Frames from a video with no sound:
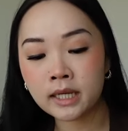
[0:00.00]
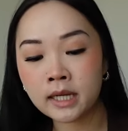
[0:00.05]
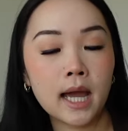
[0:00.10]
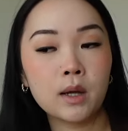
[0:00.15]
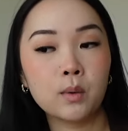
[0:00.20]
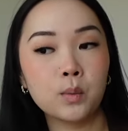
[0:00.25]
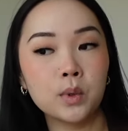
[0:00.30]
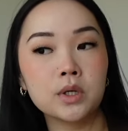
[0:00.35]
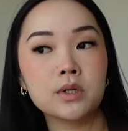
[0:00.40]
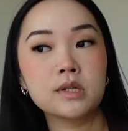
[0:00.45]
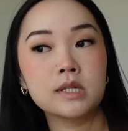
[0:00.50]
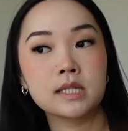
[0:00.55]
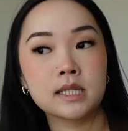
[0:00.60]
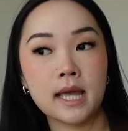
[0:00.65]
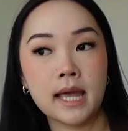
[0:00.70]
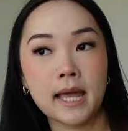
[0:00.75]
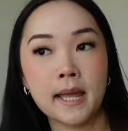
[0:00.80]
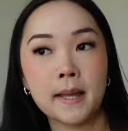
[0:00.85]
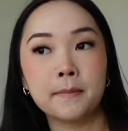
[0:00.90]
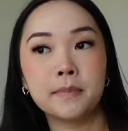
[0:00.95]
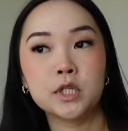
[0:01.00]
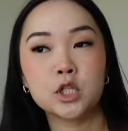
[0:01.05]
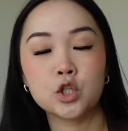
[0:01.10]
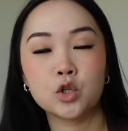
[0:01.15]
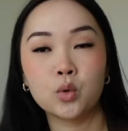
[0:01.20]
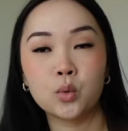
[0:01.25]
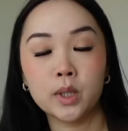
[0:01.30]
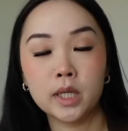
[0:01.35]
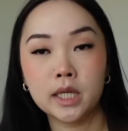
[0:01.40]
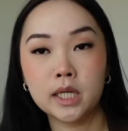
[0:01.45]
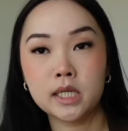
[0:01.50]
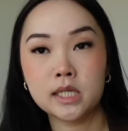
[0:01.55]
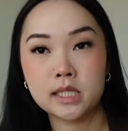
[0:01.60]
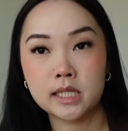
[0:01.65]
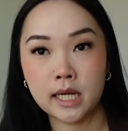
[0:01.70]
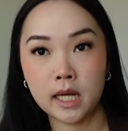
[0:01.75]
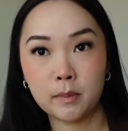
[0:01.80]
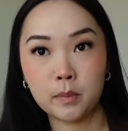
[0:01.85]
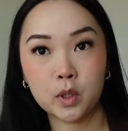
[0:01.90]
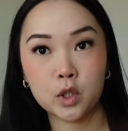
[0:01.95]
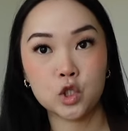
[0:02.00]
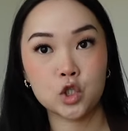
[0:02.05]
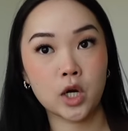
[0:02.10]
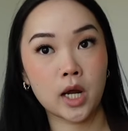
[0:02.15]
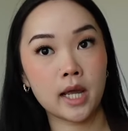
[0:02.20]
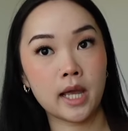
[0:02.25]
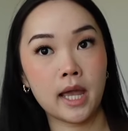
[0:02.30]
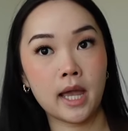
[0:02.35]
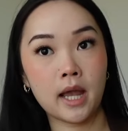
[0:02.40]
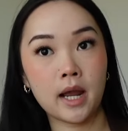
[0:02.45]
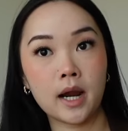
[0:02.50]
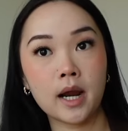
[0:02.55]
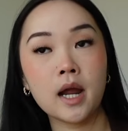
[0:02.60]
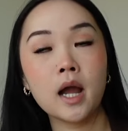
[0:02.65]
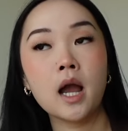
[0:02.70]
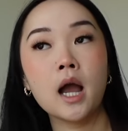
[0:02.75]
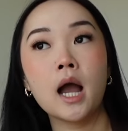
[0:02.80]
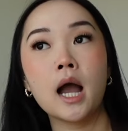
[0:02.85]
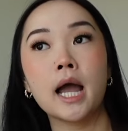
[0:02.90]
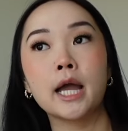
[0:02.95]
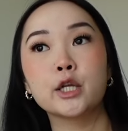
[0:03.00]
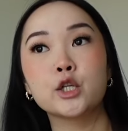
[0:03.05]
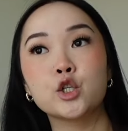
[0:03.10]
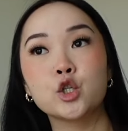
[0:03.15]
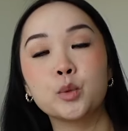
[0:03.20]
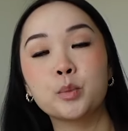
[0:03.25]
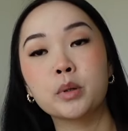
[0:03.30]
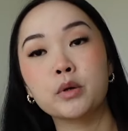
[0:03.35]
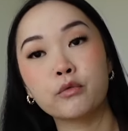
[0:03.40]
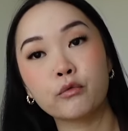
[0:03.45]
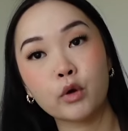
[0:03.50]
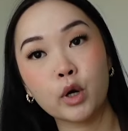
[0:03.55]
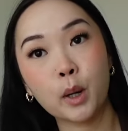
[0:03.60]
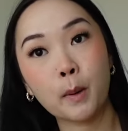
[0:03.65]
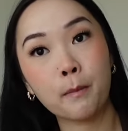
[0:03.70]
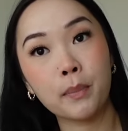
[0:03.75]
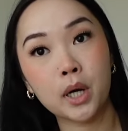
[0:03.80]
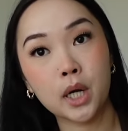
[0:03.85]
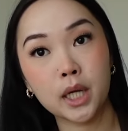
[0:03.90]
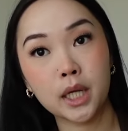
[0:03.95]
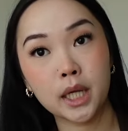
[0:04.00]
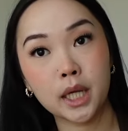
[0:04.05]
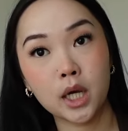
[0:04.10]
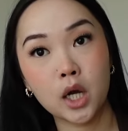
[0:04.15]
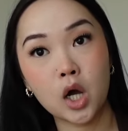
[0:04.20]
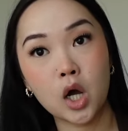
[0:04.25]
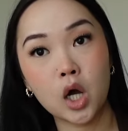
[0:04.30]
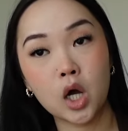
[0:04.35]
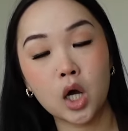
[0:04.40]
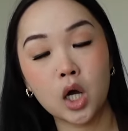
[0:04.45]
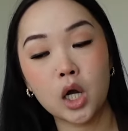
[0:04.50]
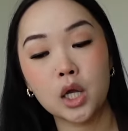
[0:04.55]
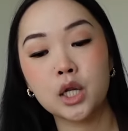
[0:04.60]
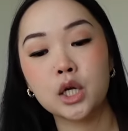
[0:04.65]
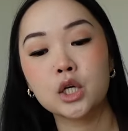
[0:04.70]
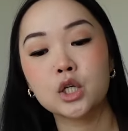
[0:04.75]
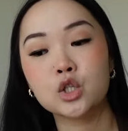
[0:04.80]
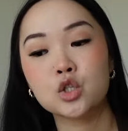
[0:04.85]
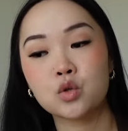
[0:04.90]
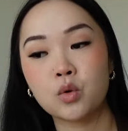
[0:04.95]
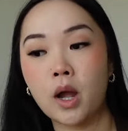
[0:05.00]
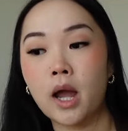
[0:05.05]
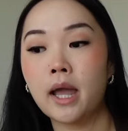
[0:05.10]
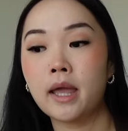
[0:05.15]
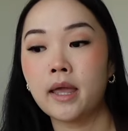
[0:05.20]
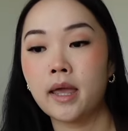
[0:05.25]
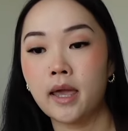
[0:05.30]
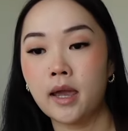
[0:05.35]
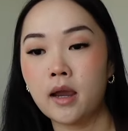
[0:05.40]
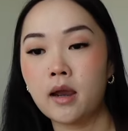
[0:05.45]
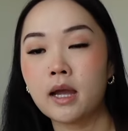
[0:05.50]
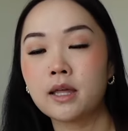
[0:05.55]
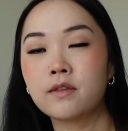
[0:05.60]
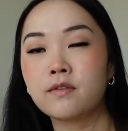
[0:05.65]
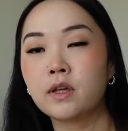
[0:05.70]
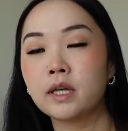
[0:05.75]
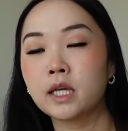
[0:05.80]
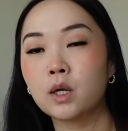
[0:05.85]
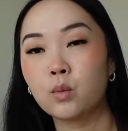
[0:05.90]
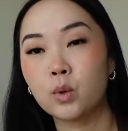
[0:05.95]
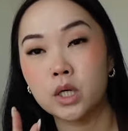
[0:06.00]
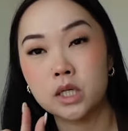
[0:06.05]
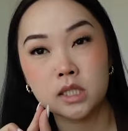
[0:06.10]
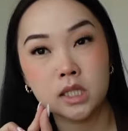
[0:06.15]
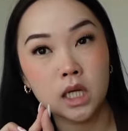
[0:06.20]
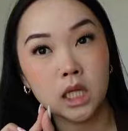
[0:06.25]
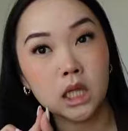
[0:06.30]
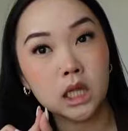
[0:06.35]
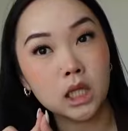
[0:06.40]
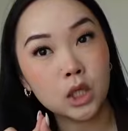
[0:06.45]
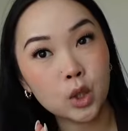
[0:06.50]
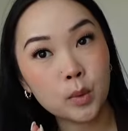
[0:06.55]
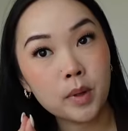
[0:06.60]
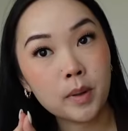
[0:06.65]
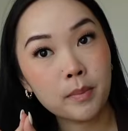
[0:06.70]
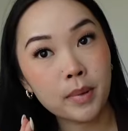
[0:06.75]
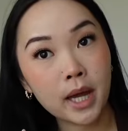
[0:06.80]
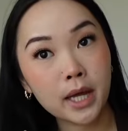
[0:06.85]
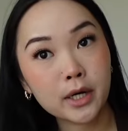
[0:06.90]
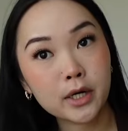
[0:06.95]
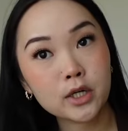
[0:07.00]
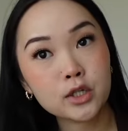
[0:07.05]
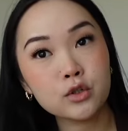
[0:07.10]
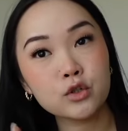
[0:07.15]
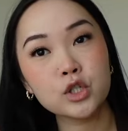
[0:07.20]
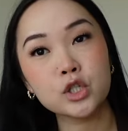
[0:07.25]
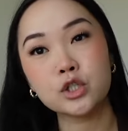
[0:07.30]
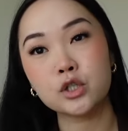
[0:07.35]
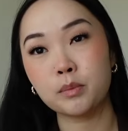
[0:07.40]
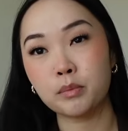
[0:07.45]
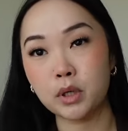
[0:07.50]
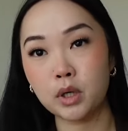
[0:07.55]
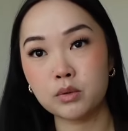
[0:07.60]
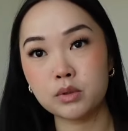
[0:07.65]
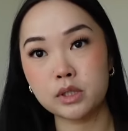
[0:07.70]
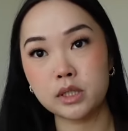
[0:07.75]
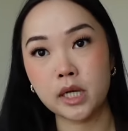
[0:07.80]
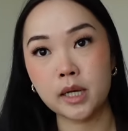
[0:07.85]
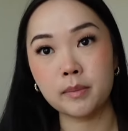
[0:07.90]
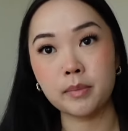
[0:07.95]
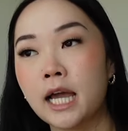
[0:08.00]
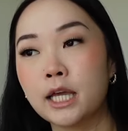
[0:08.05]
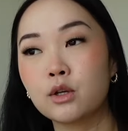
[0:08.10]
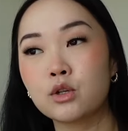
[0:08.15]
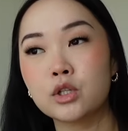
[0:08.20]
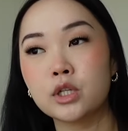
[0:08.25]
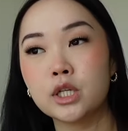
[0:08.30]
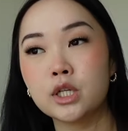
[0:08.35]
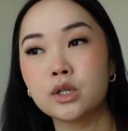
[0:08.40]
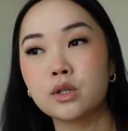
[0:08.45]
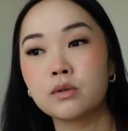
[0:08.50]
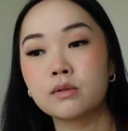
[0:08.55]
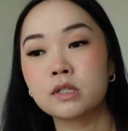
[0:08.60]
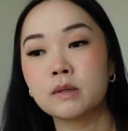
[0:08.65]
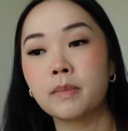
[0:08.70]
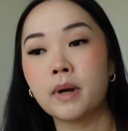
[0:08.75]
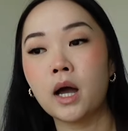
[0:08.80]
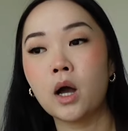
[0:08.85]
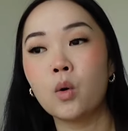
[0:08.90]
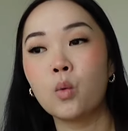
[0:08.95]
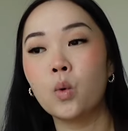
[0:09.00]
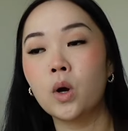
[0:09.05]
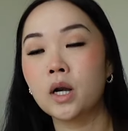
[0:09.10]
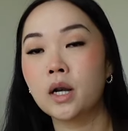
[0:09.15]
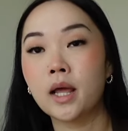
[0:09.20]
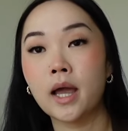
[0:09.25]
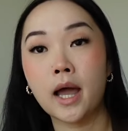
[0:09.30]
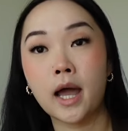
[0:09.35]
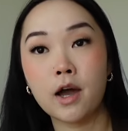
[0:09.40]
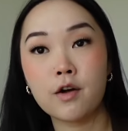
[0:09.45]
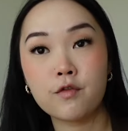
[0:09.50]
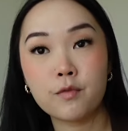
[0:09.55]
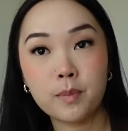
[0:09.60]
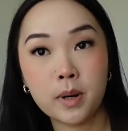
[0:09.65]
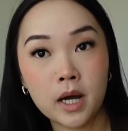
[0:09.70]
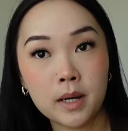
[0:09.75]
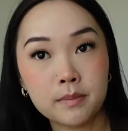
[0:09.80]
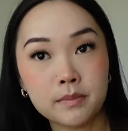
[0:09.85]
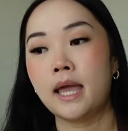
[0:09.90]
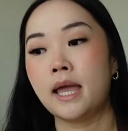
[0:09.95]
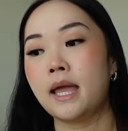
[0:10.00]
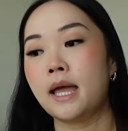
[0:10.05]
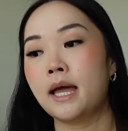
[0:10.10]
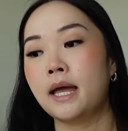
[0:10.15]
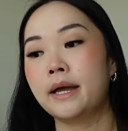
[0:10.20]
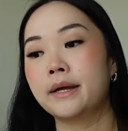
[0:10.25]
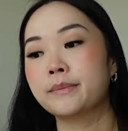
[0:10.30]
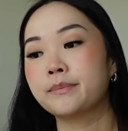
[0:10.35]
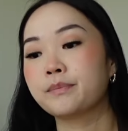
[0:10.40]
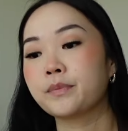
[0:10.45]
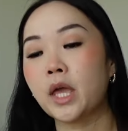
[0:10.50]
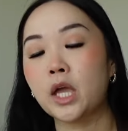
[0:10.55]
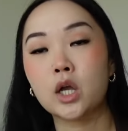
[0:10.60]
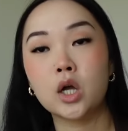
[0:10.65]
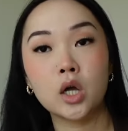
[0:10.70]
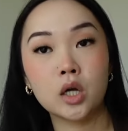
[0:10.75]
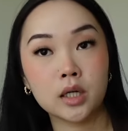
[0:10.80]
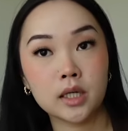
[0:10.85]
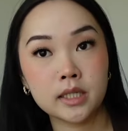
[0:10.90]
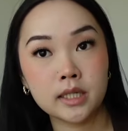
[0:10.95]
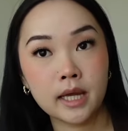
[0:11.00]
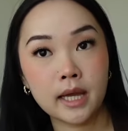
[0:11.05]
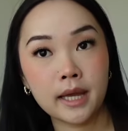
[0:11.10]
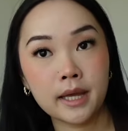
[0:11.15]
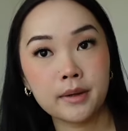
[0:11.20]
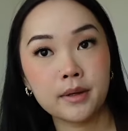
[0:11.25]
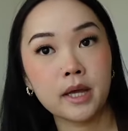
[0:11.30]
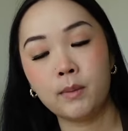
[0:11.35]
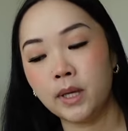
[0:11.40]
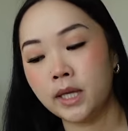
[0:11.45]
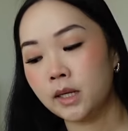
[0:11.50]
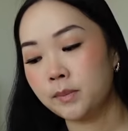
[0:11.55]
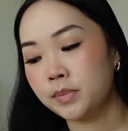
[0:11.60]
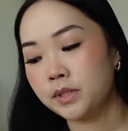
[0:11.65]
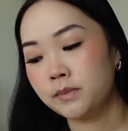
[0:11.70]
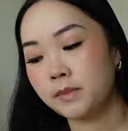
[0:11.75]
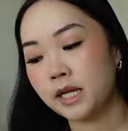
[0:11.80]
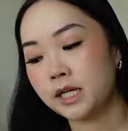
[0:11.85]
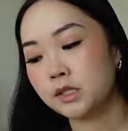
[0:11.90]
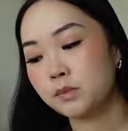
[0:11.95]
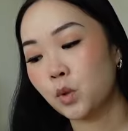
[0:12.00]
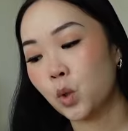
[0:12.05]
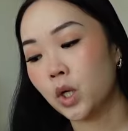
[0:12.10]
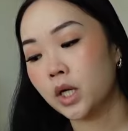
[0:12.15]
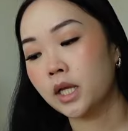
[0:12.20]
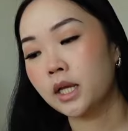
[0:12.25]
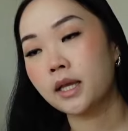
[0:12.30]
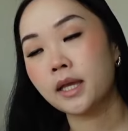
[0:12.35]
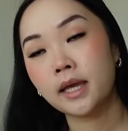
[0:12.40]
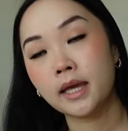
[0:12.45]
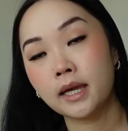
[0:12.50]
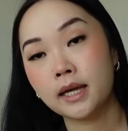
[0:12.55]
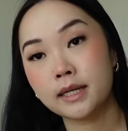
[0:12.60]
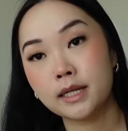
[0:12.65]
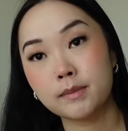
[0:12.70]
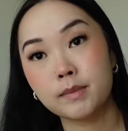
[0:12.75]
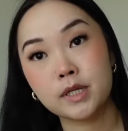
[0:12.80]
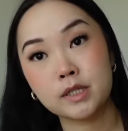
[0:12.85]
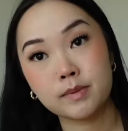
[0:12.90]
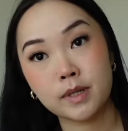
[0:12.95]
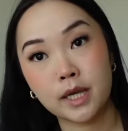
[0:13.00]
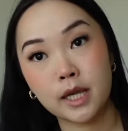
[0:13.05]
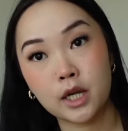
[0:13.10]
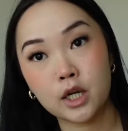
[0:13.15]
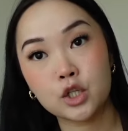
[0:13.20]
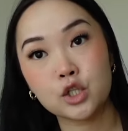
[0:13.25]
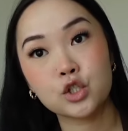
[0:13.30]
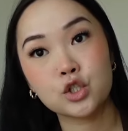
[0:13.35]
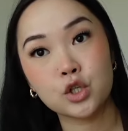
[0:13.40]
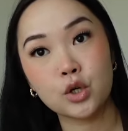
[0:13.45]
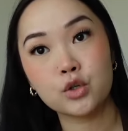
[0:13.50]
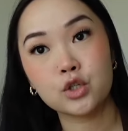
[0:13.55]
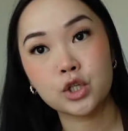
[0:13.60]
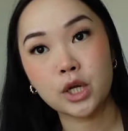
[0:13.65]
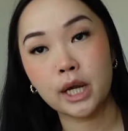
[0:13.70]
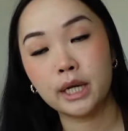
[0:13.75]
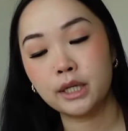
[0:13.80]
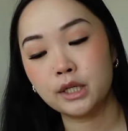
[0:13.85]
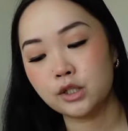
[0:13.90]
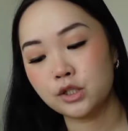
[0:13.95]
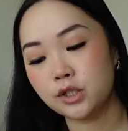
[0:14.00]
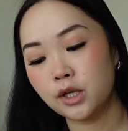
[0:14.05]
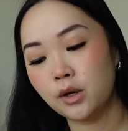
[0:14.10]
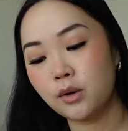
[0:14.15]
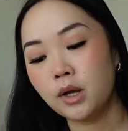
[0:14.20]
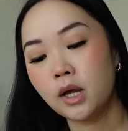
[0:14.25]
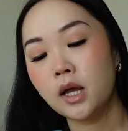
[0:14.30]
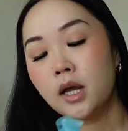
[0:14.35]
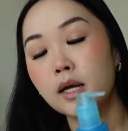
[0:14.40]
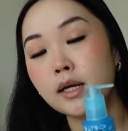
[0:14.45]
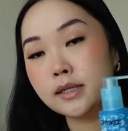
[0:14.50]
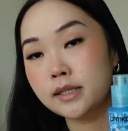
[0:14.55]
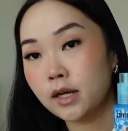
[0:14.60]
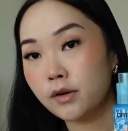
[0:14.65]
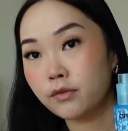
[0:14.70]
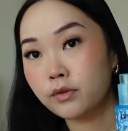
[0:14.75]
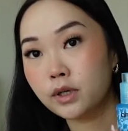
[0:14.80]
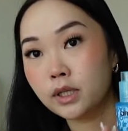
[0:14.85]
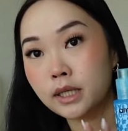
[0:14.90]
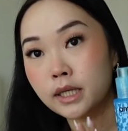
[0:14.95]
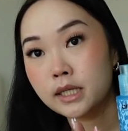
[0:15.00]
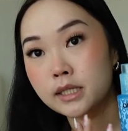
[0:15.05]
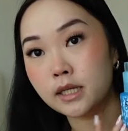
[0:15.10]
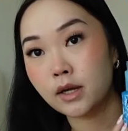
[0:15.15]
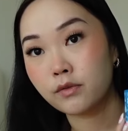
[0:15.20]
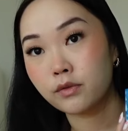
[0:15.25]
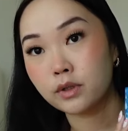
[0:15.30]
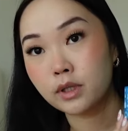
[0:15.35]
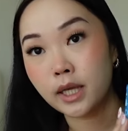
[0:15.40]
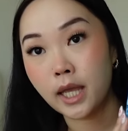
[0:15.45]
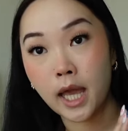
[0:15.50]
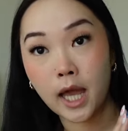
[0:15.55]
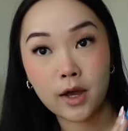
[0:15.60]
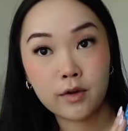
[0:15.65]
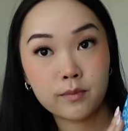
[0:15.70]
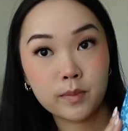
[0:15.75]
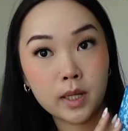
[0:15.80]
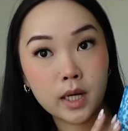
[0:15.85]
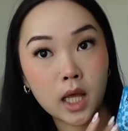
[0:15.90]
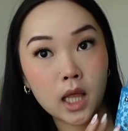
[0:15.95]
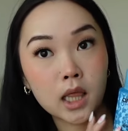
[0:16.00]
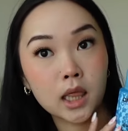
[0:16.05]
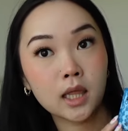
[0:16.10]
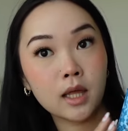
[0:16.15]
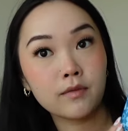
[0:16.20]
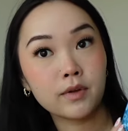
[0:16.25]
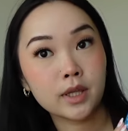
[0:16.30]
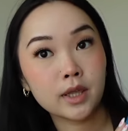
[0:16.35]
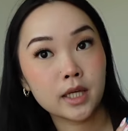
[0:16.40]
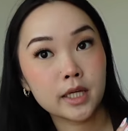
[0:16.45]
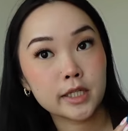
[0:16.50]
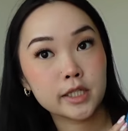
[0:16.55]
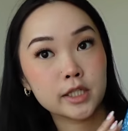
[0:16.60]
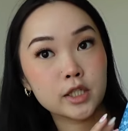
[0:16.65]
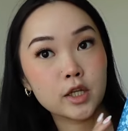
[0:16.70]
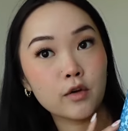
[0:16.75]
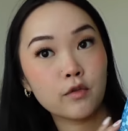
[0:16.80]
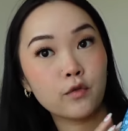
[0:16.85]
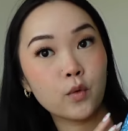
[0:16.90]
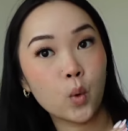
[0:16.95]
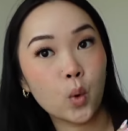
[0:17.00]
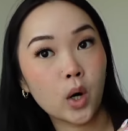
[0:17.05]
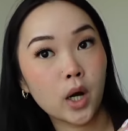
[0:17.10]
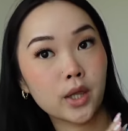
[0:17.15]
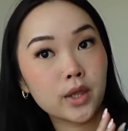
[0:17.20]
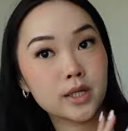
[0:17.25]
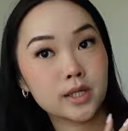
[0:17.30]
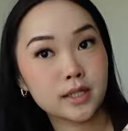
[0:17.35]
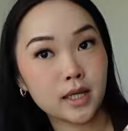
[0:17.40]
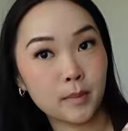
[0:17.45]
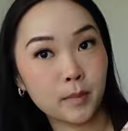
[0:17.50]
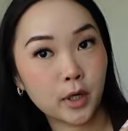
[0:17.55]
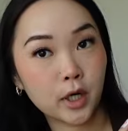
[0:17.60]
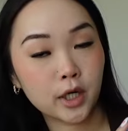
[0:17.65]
I will say between damp or dry hair, I do prefer putting it on dry hair. I feel like it works a little bit better. So just a pro tip, I usually use about 1.5 pumps and I call it a day. I wake up the next morning and it makes my hair so shiny. So definitely have been loving this for the summer.